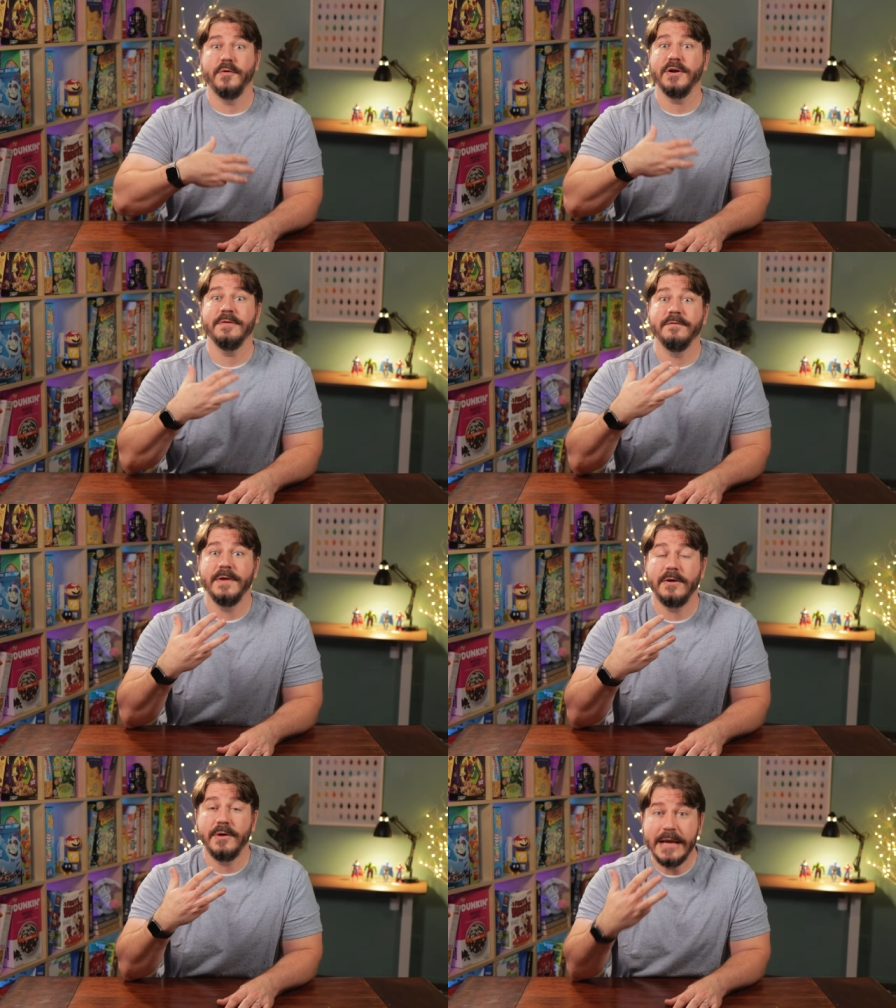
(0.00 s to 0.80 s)
four different
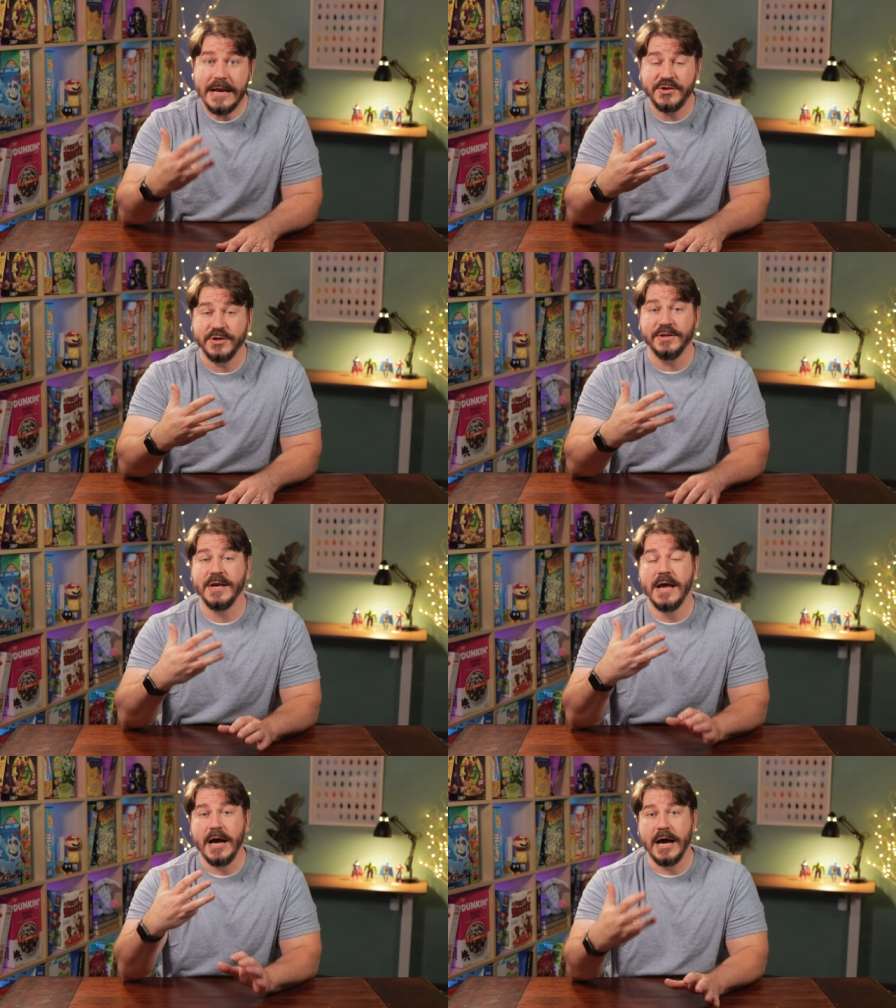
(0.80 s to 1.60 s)

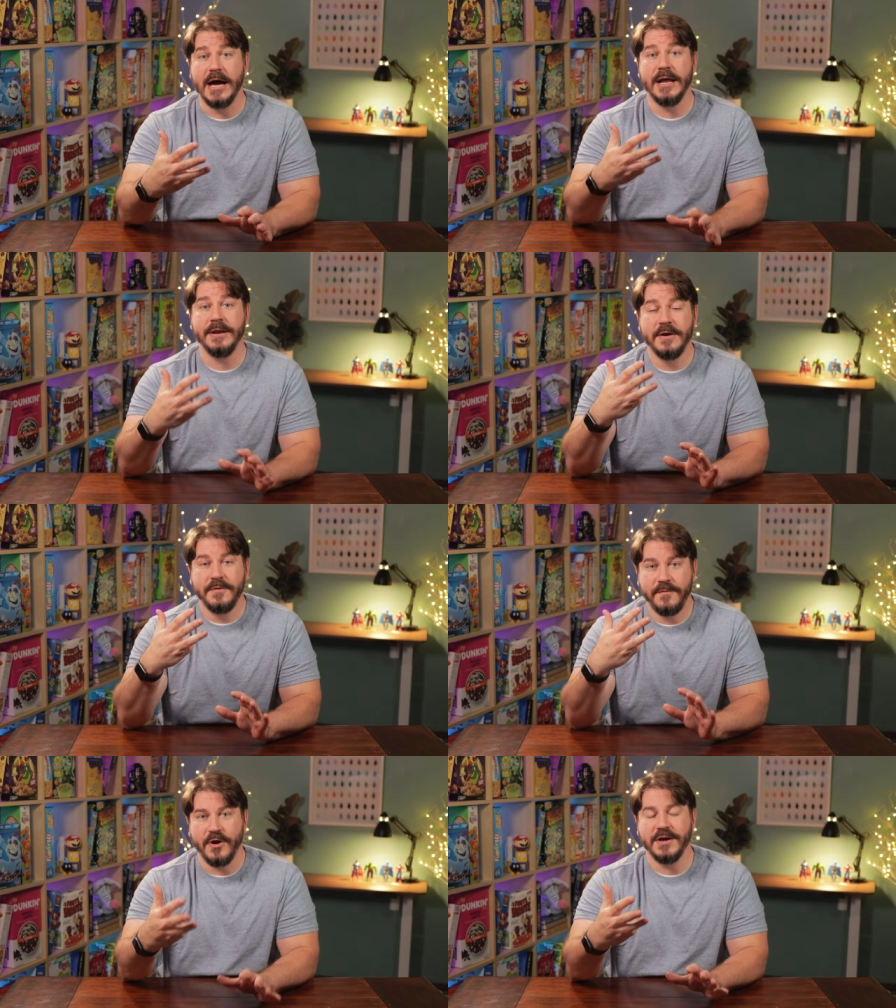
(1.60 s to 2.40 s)
variations on
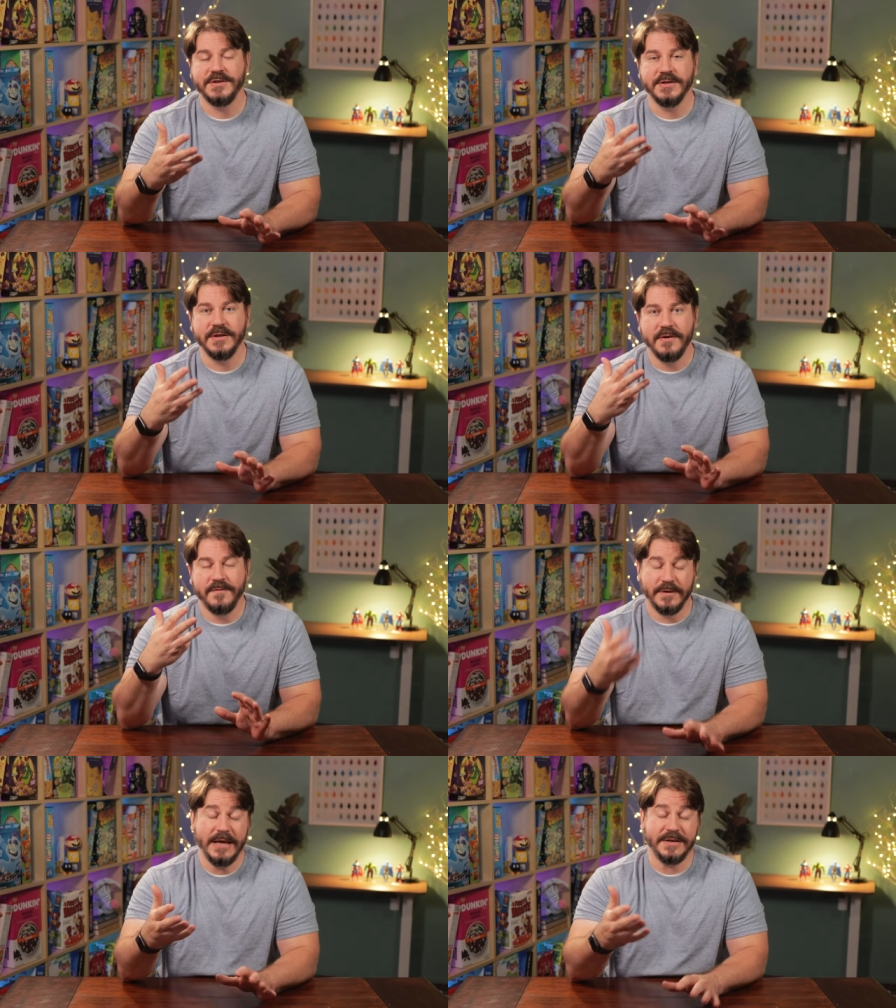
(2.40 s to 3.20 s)
Frosted
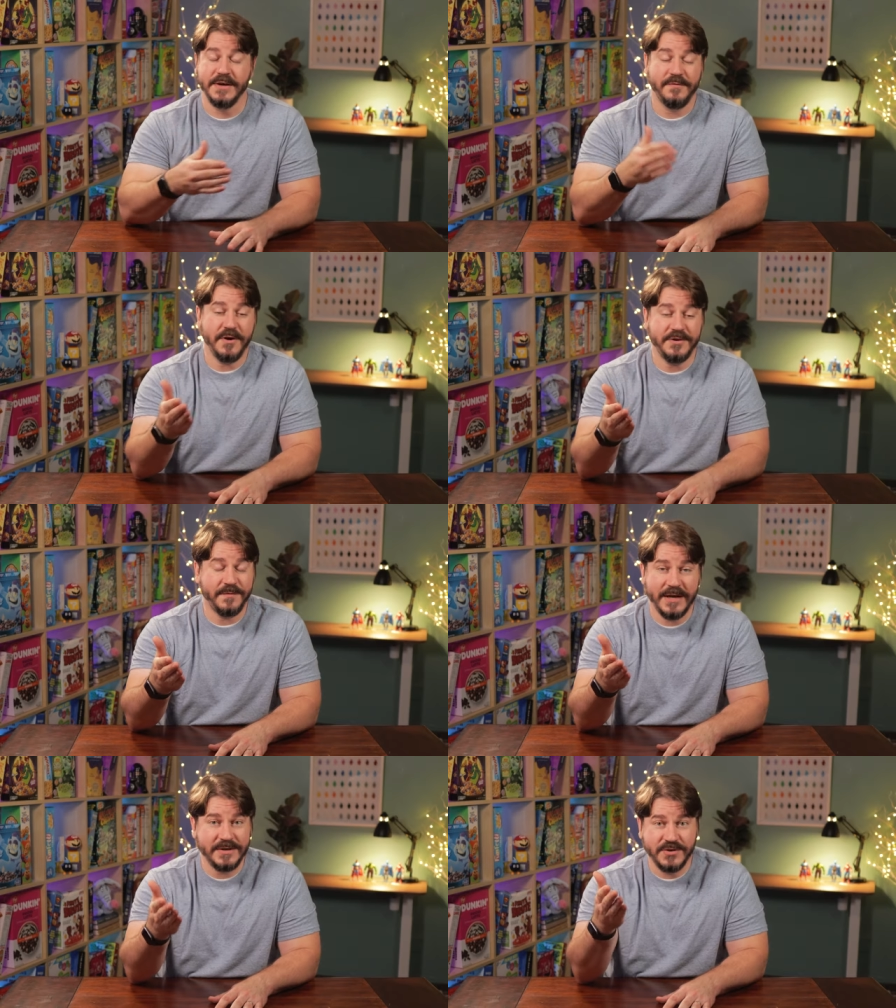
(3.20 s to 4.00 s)
Flakes. Frosted
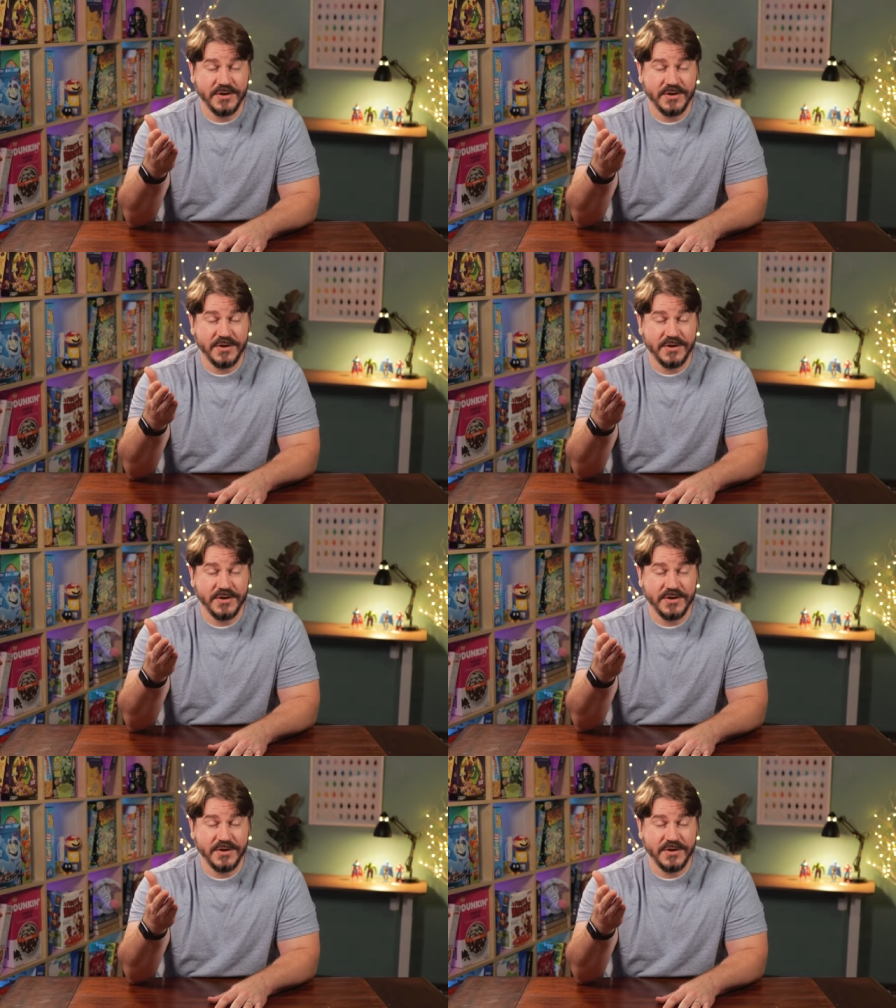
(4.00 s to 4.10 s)
Flakes